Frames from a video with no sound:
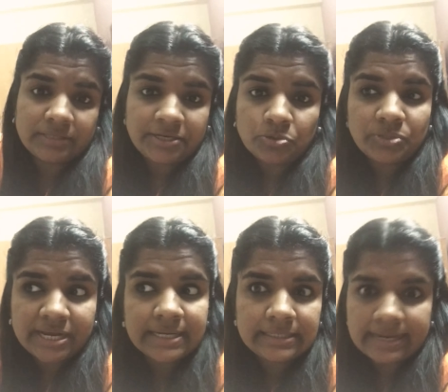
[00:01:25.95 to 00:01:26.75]
then you
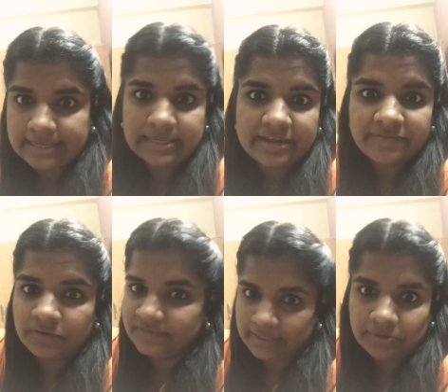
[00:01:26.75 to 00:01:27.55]
need that level
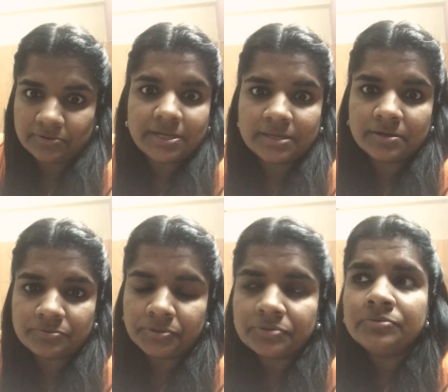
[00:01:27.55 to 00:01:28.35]
of security
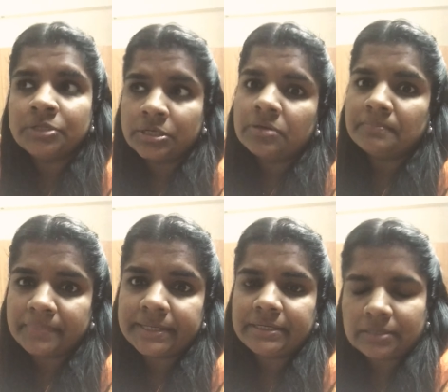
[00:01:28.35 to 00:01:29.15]
around you,
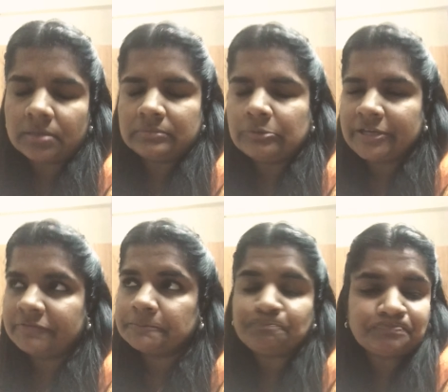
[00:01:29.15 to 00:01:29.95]
but whatever.